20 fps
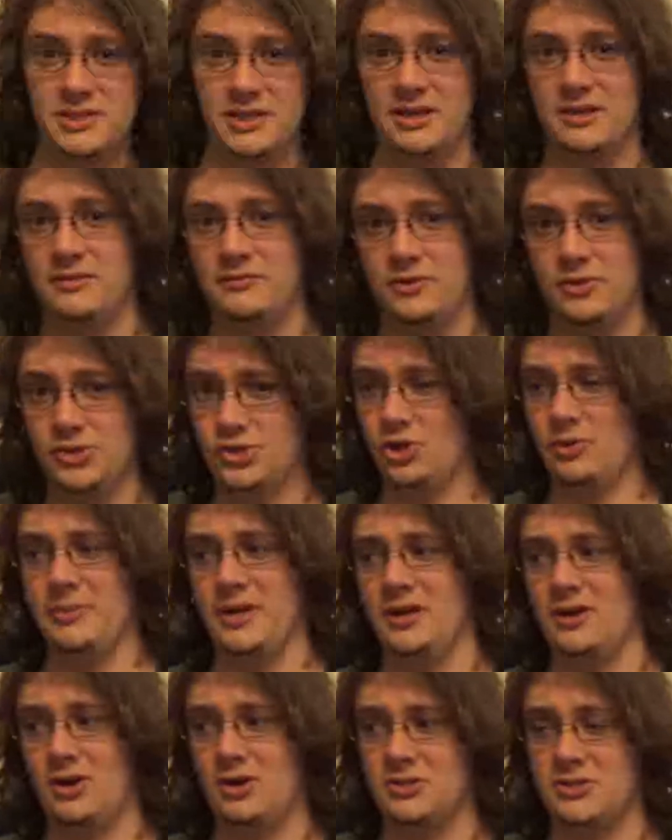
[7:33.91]
and if you show me
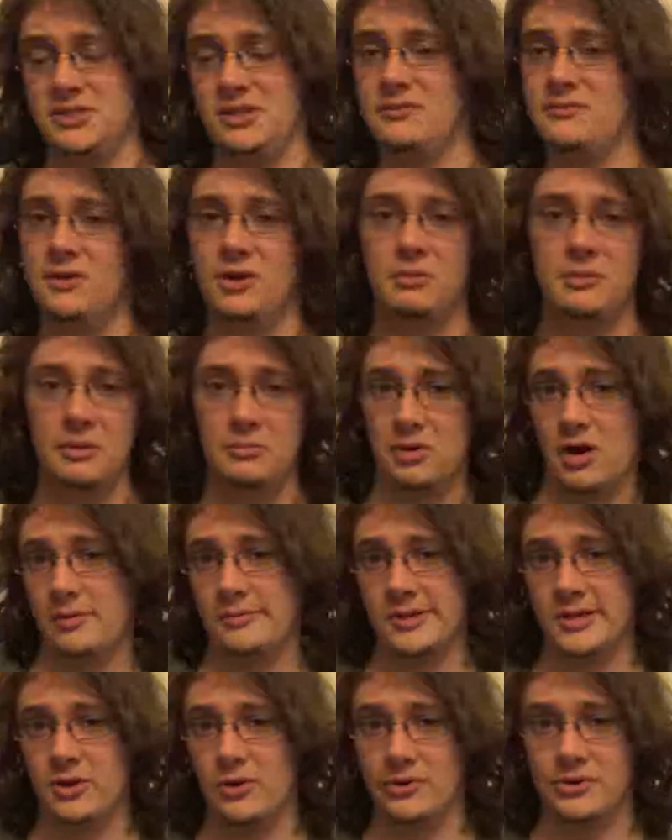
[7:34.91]
an artsy film, I'm
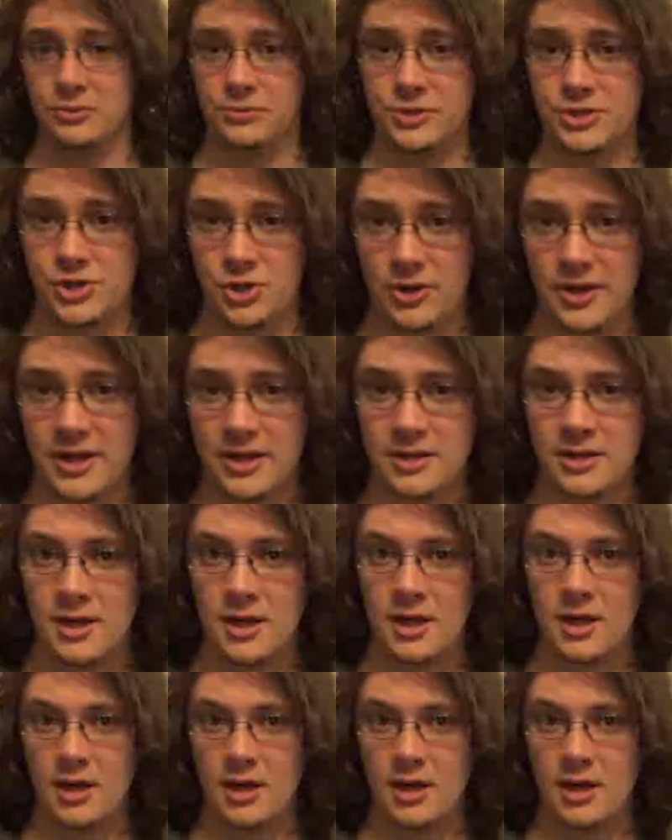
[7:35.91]
probably going to enjoy it.